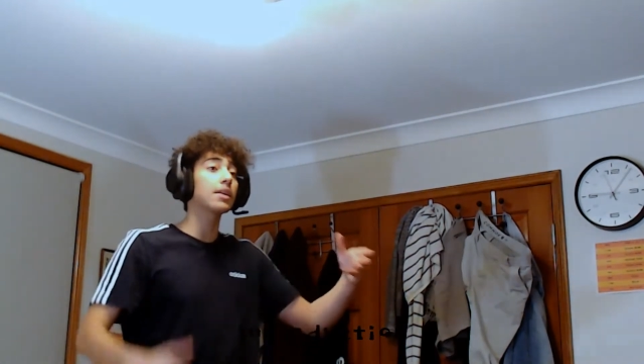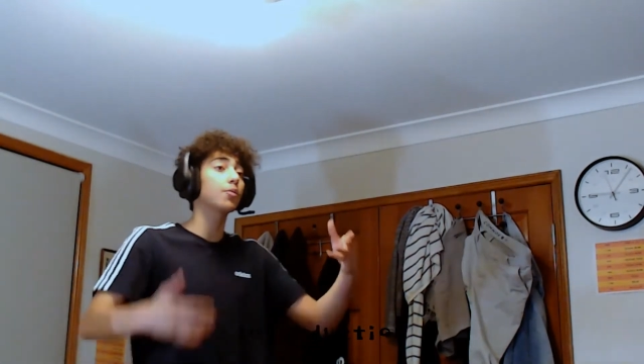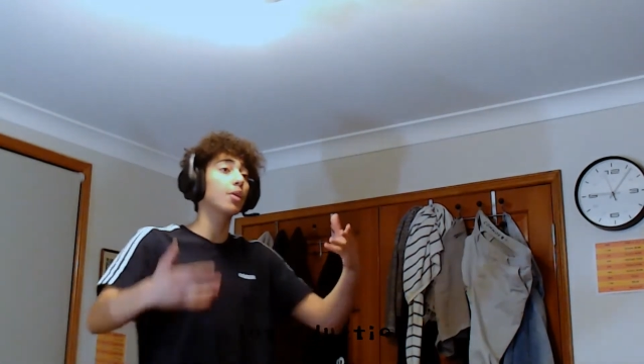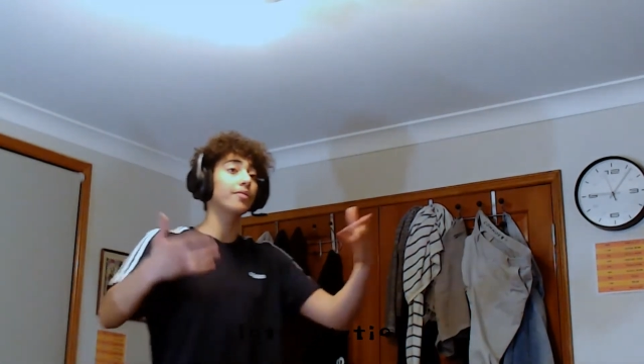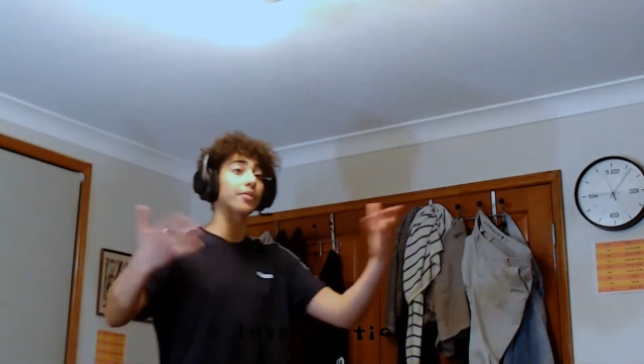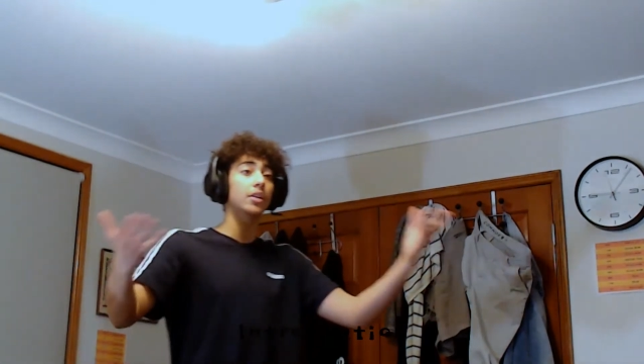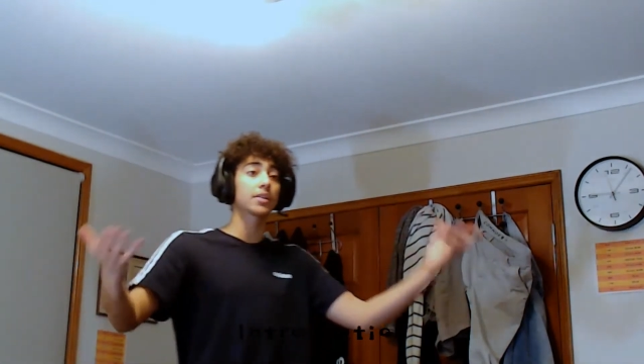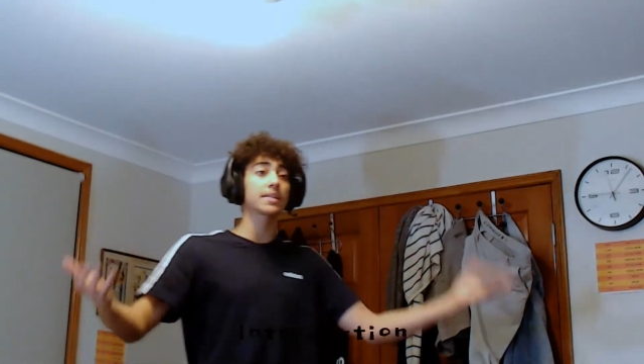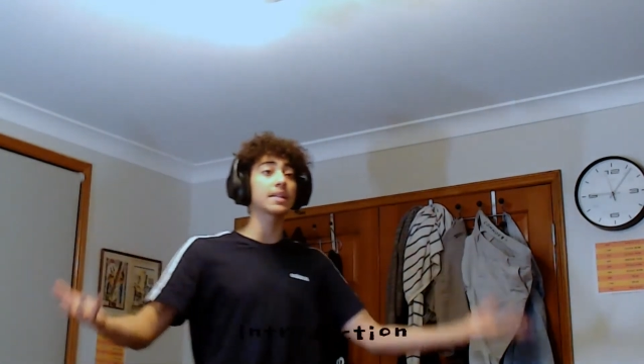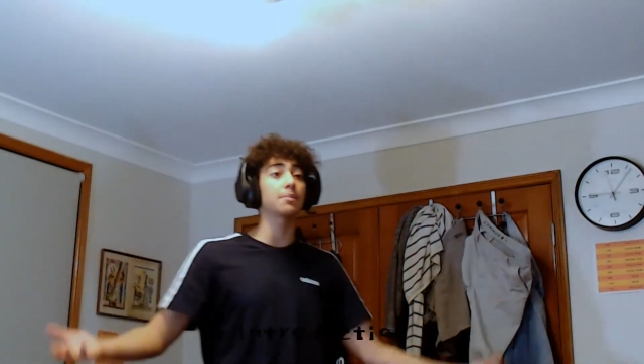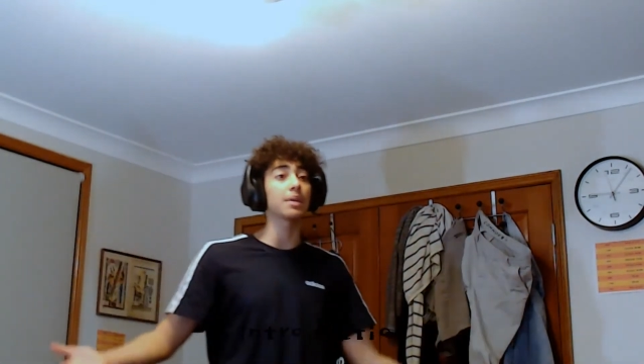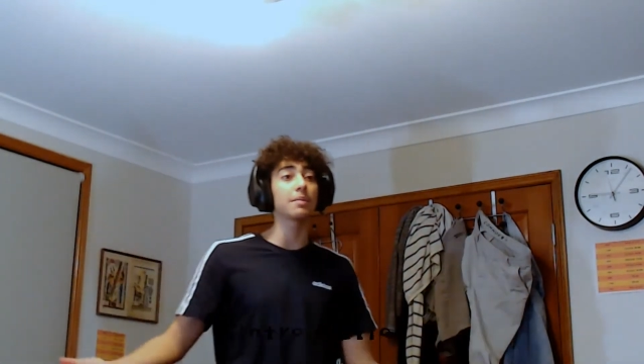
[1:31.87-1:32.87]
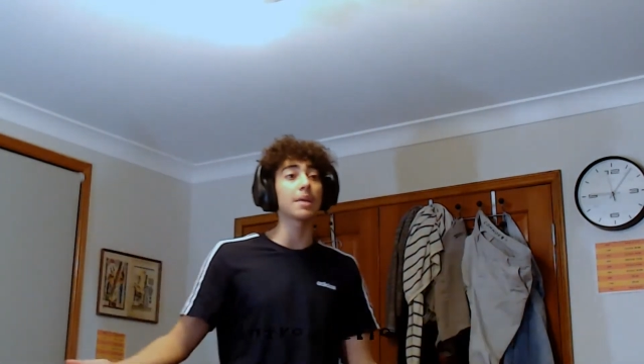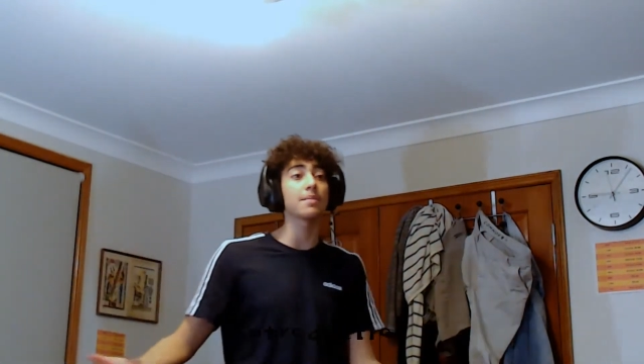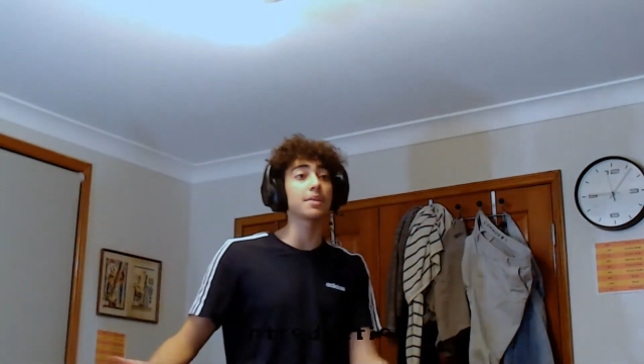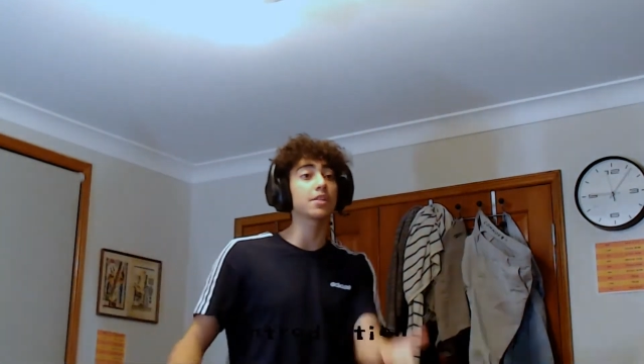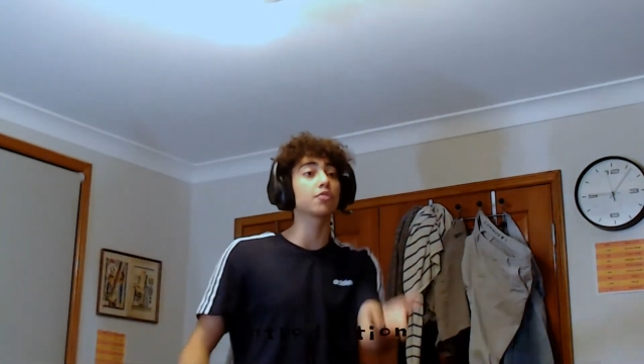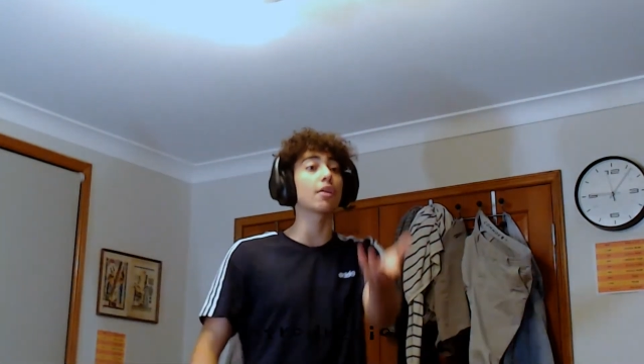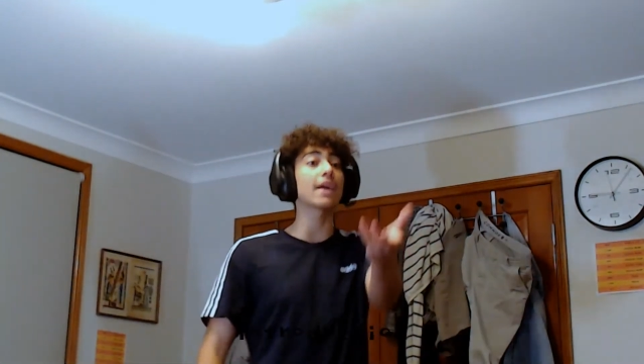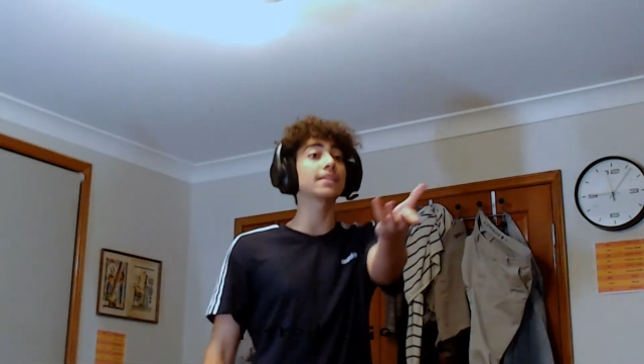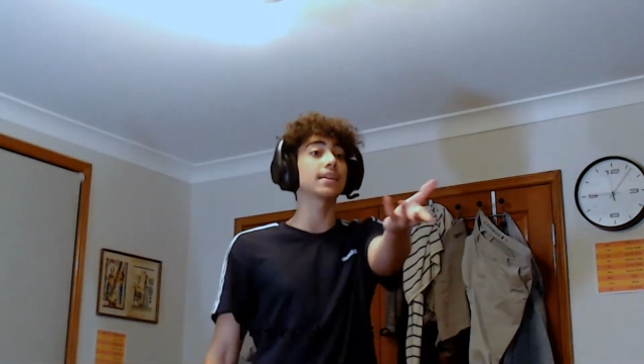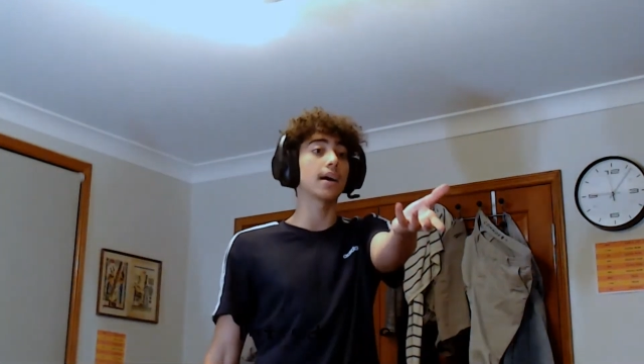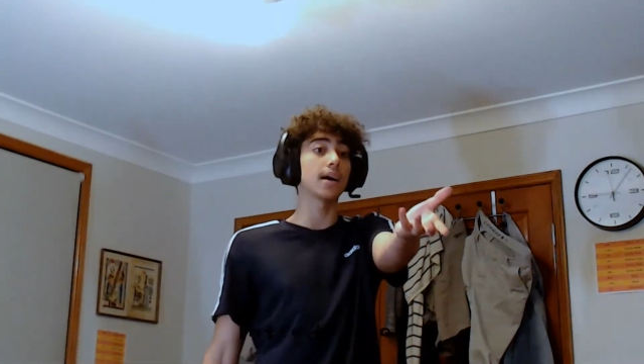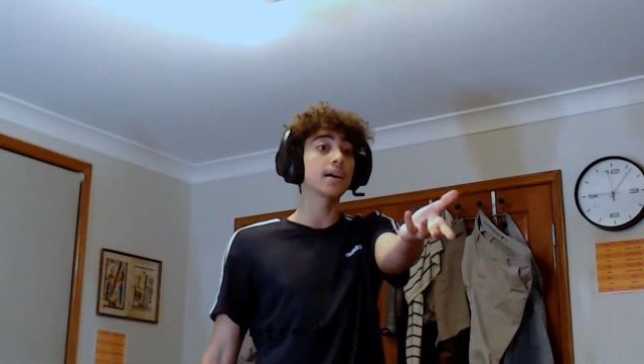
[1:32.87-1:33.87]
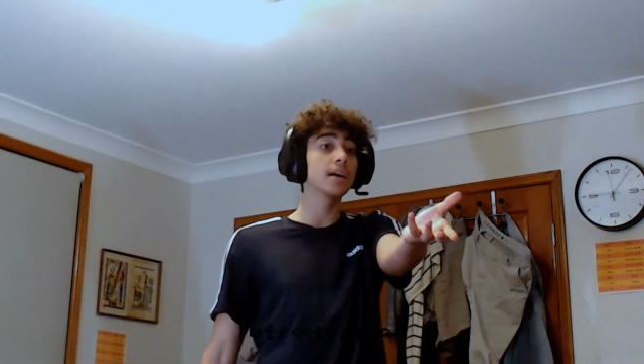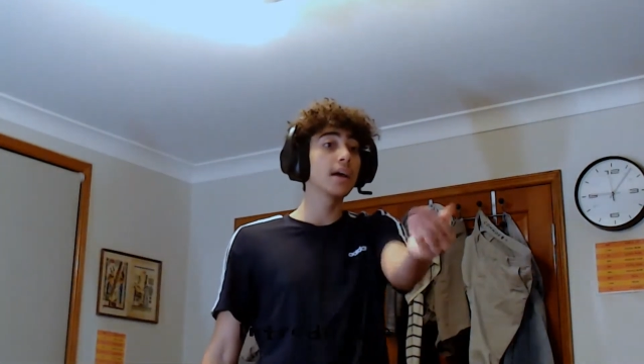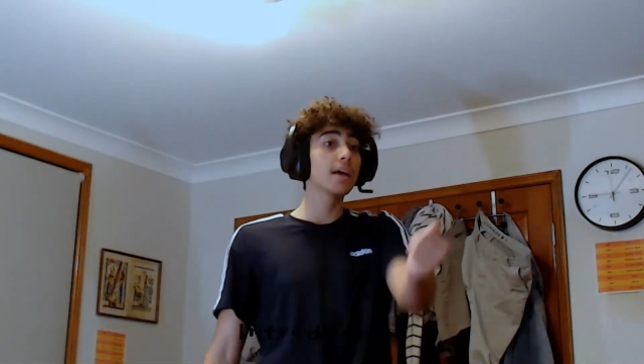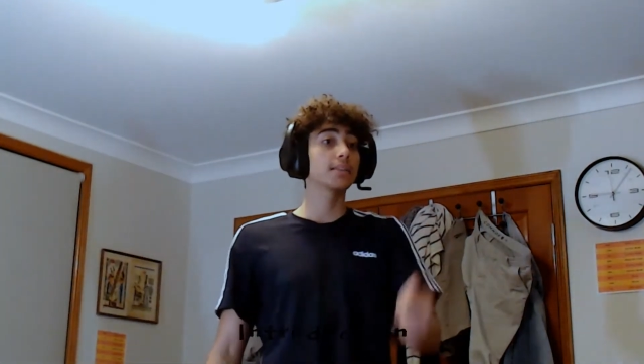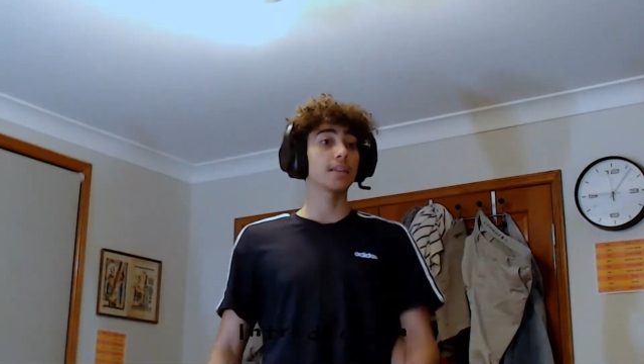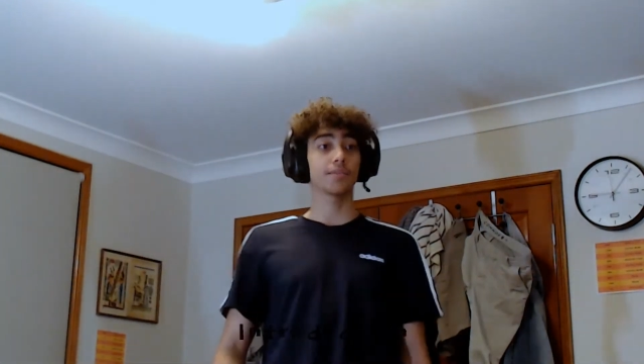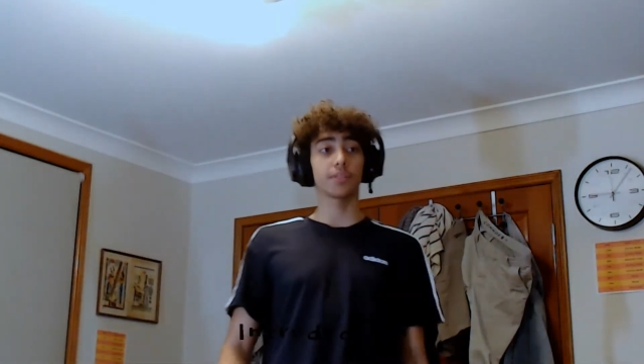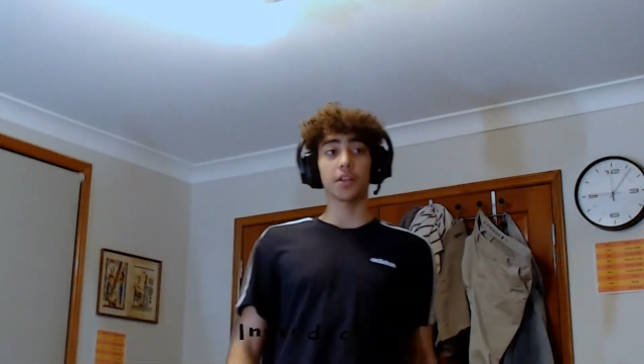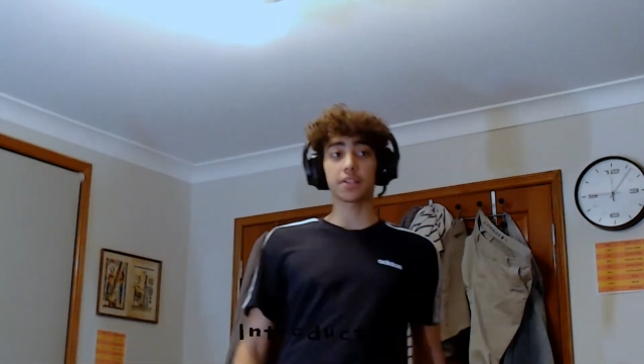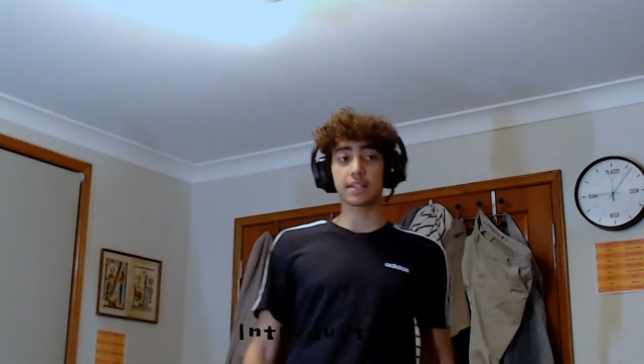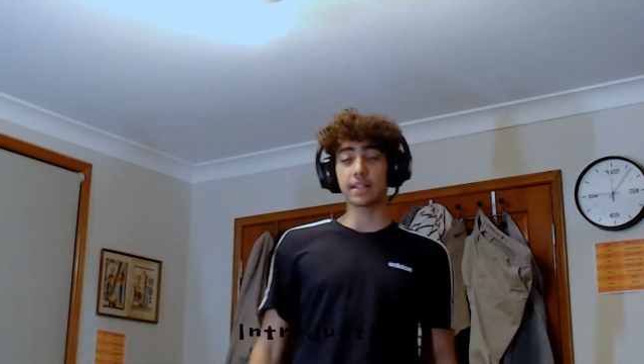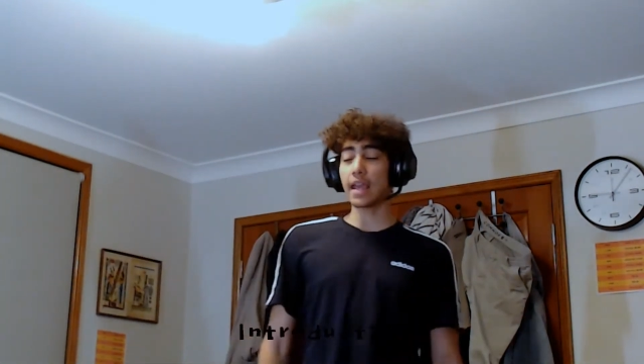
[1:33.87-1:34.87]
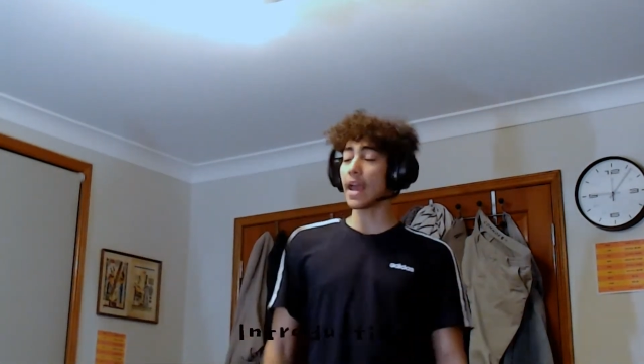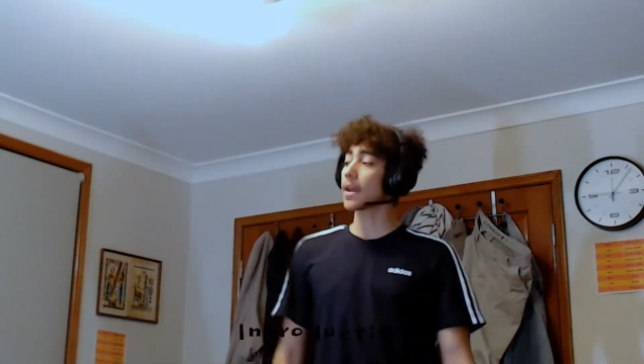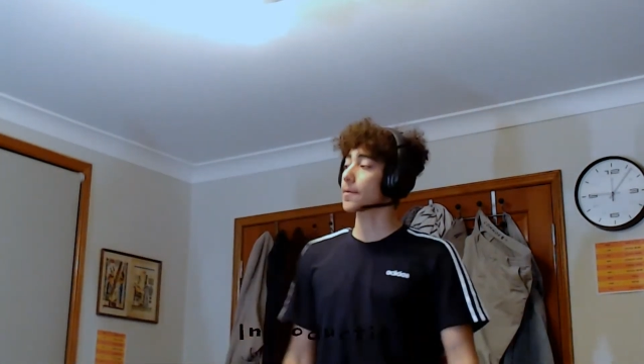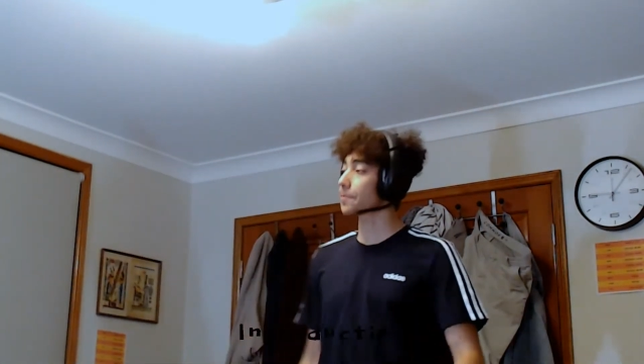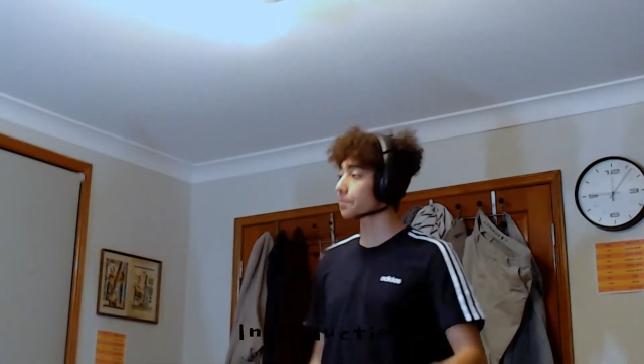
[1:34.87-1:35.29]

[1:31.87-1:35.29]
where velocity b may be greater than velocity a?